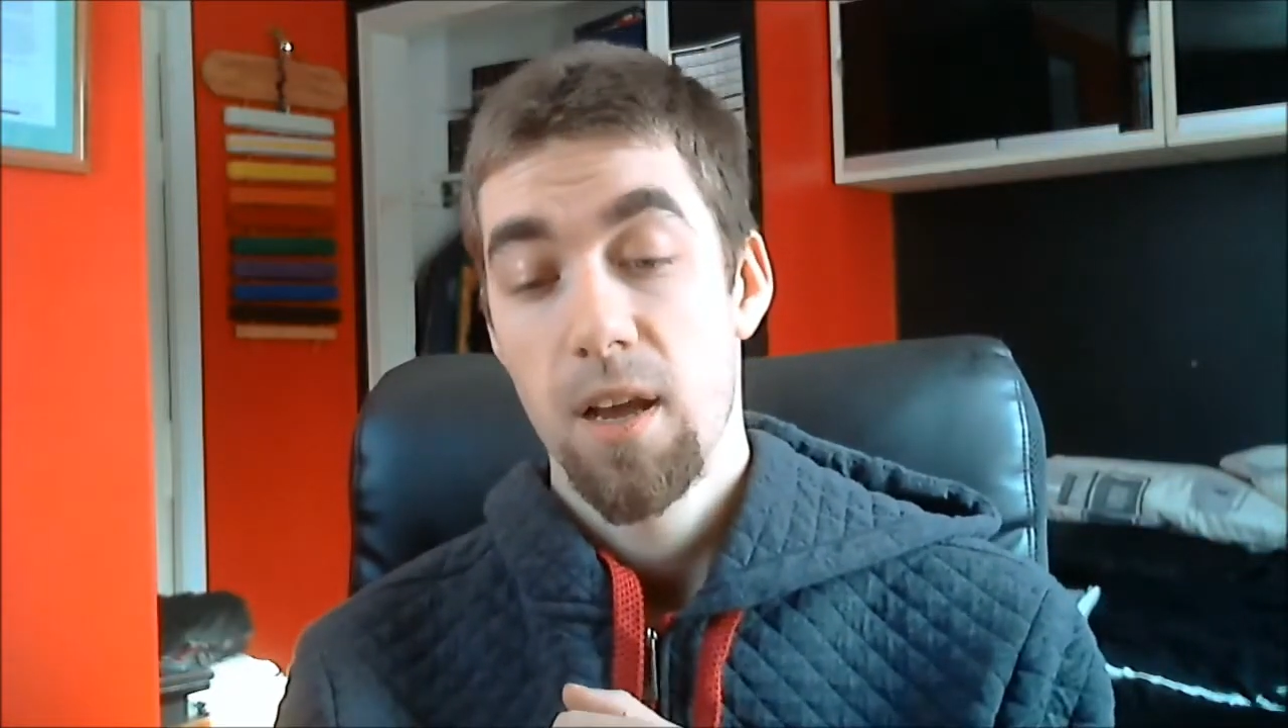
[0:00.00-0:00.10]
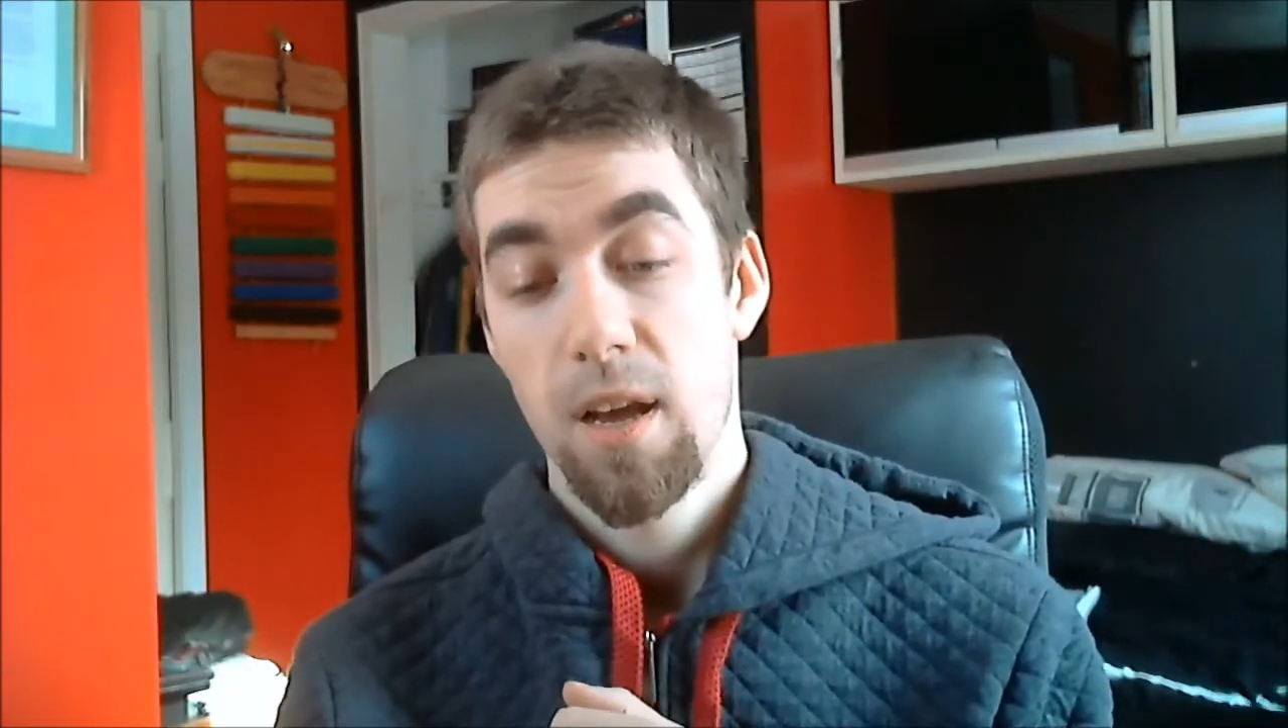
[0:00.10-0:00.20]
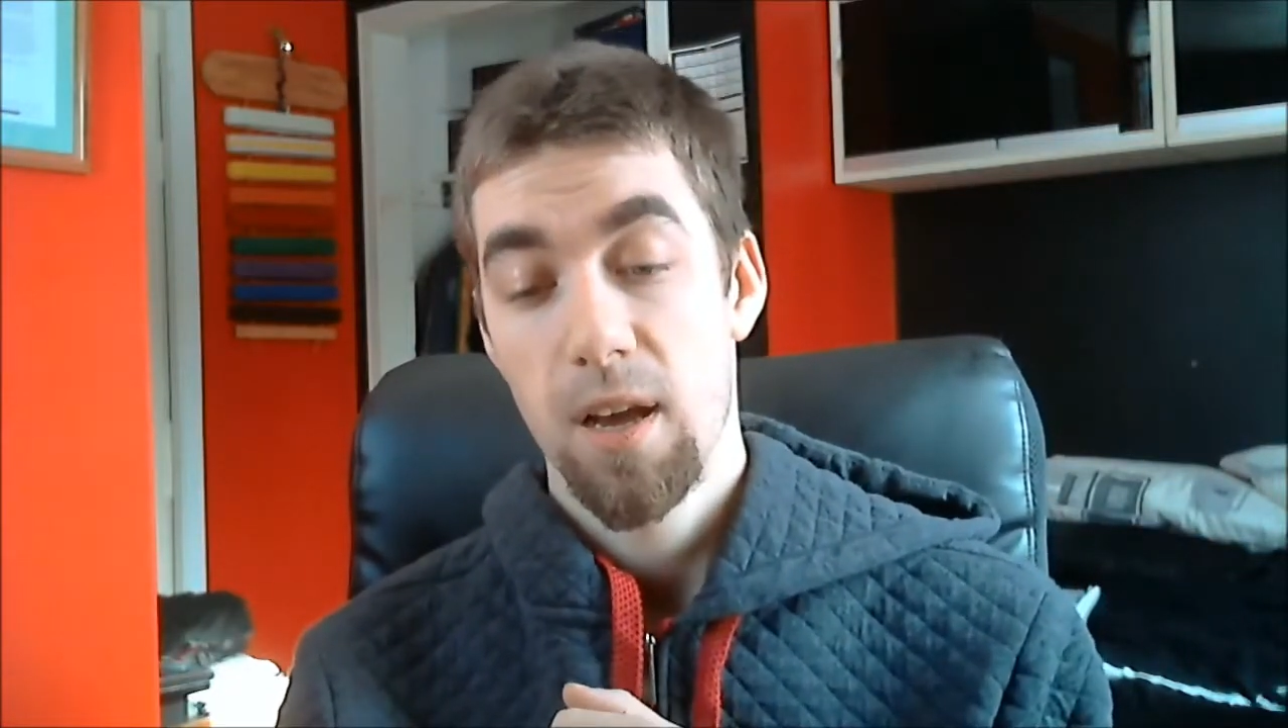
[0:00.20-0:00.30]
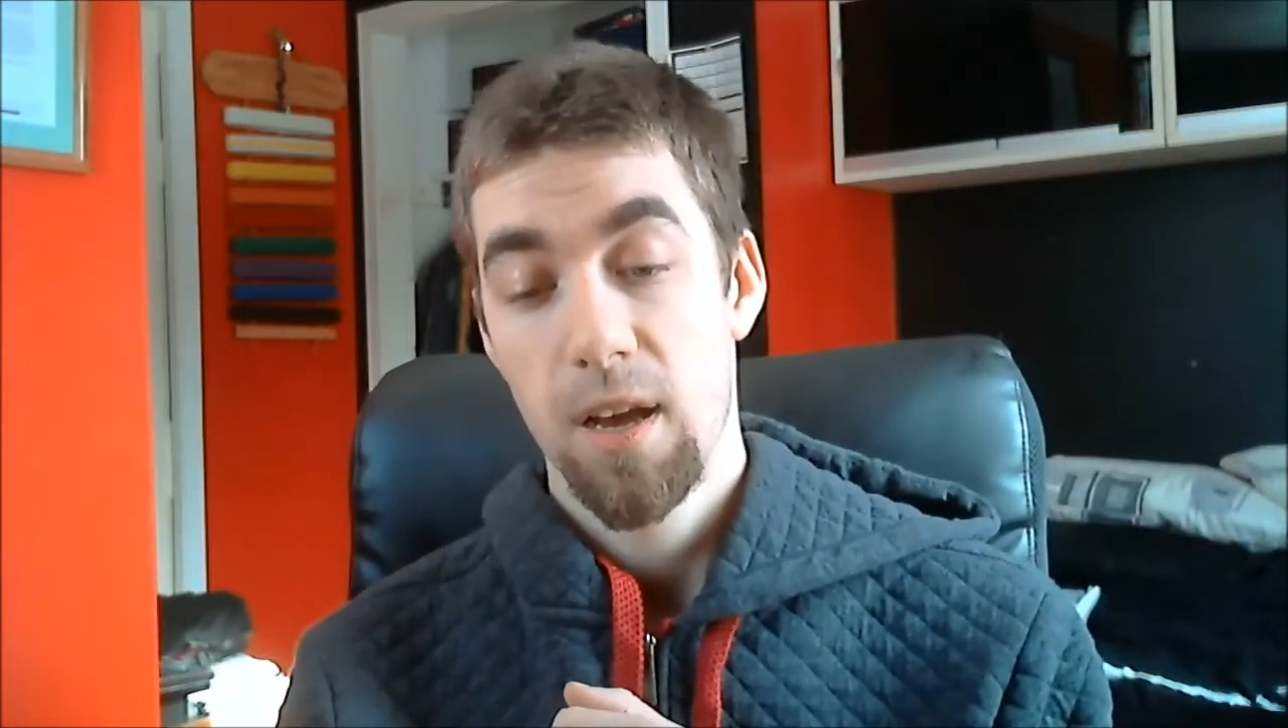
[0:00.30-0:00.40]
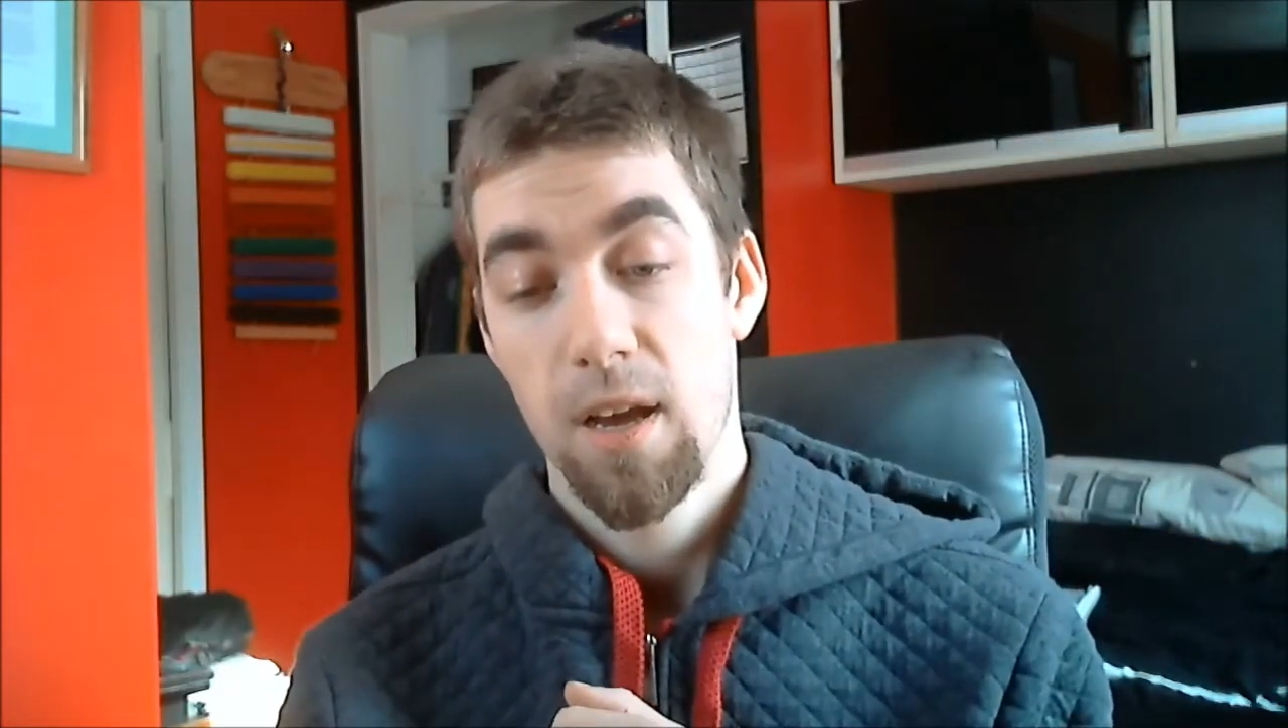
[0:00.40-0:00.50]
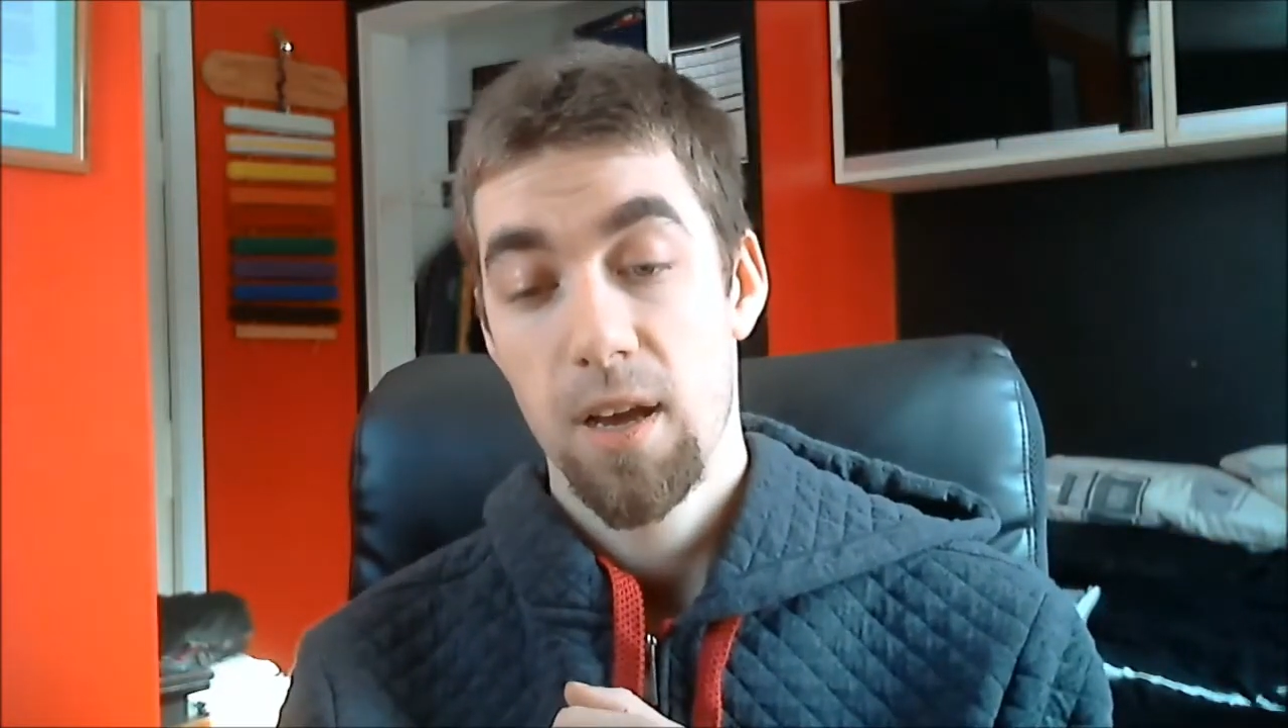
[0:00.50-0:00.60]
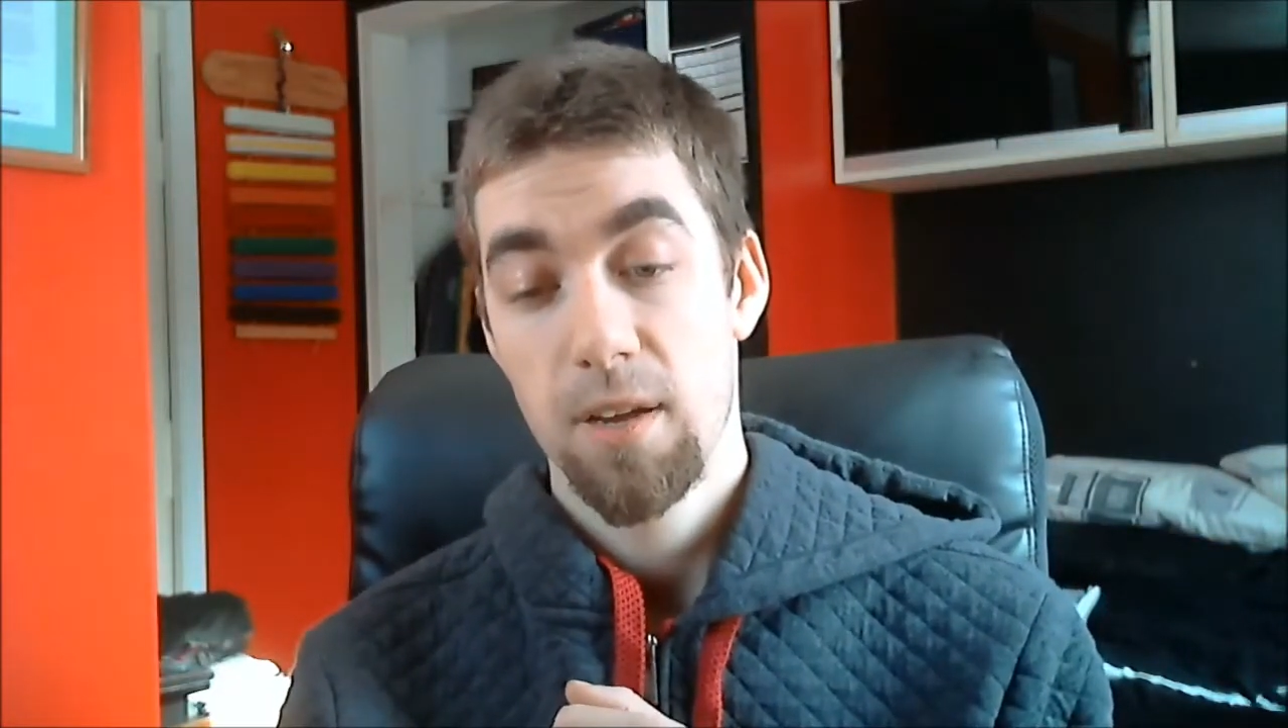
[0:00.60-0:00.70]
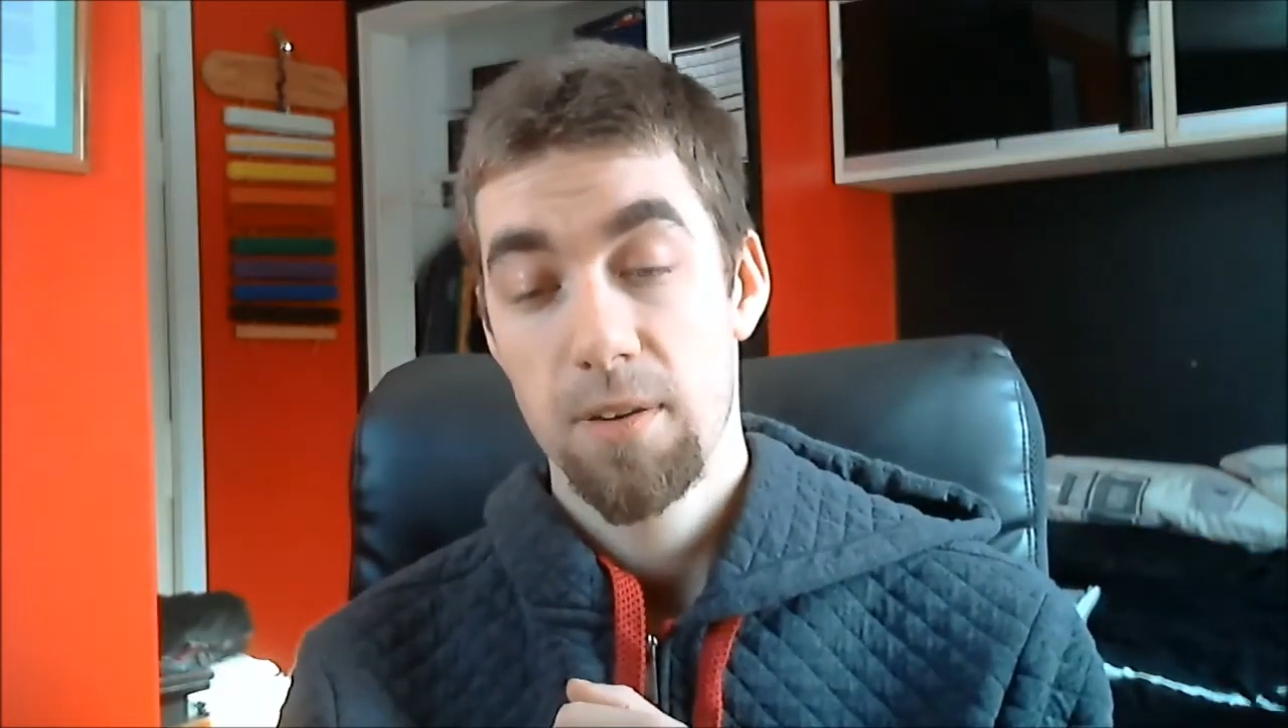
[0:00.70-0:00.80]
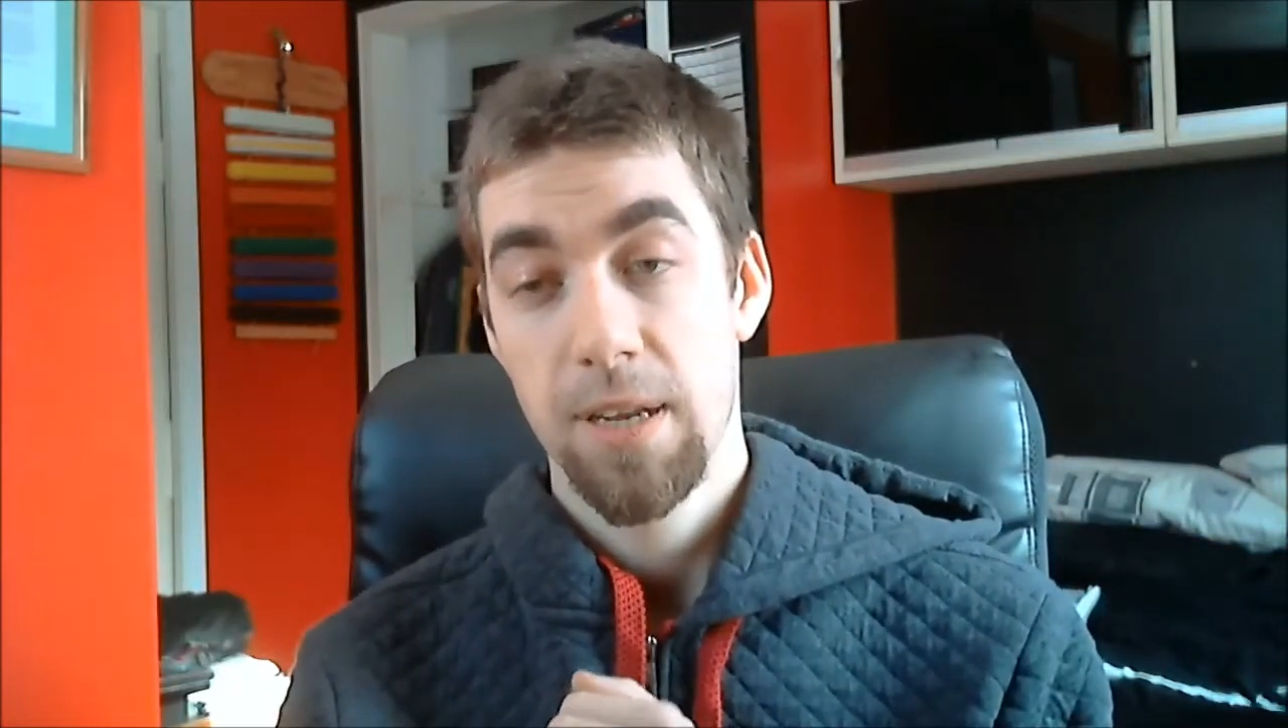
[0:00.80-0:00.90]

If